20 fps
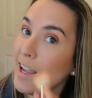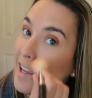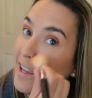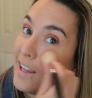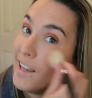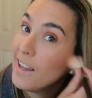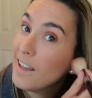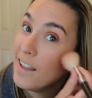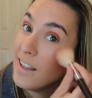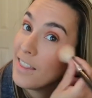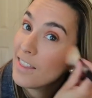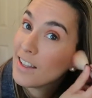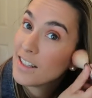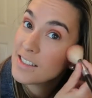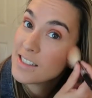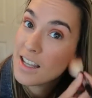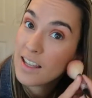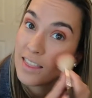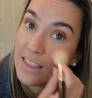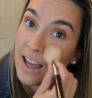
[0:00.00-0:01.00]
and
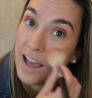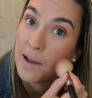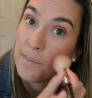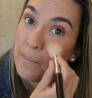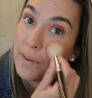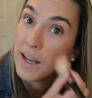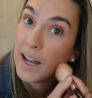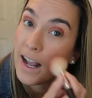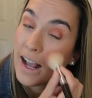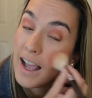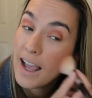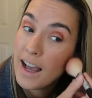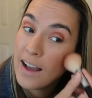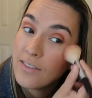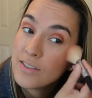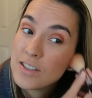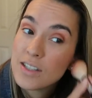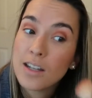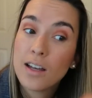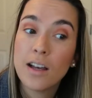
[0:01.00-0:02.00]
things like that, but I
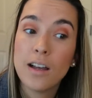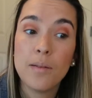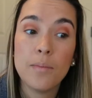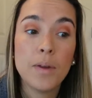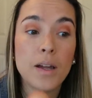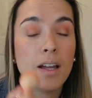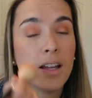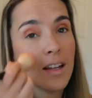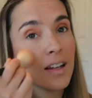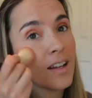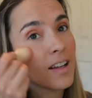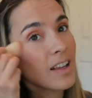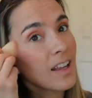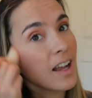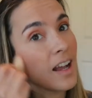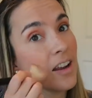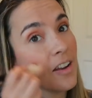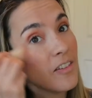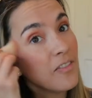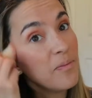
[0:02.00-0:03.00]
have some
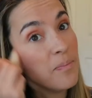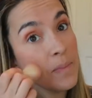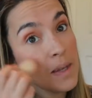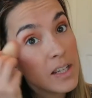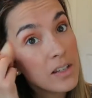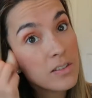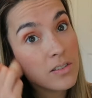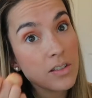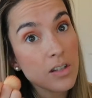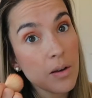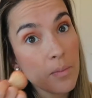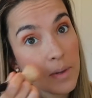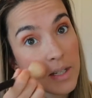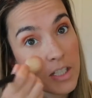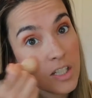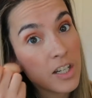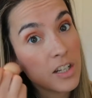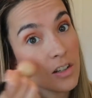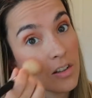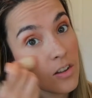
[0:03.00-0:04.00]
kind of meals on my
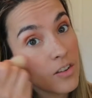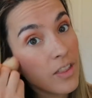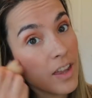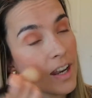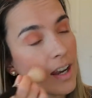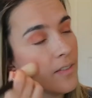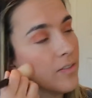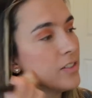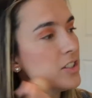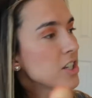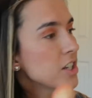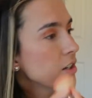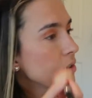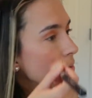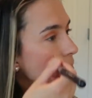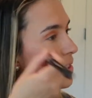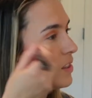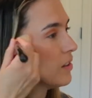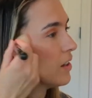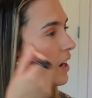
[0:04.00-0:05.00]
channel that I've shared
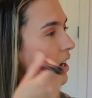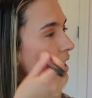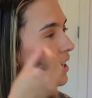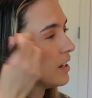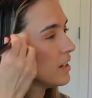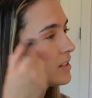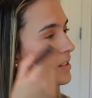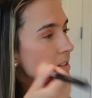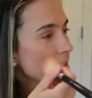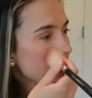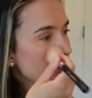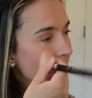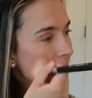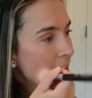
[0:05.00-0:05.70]
with you guys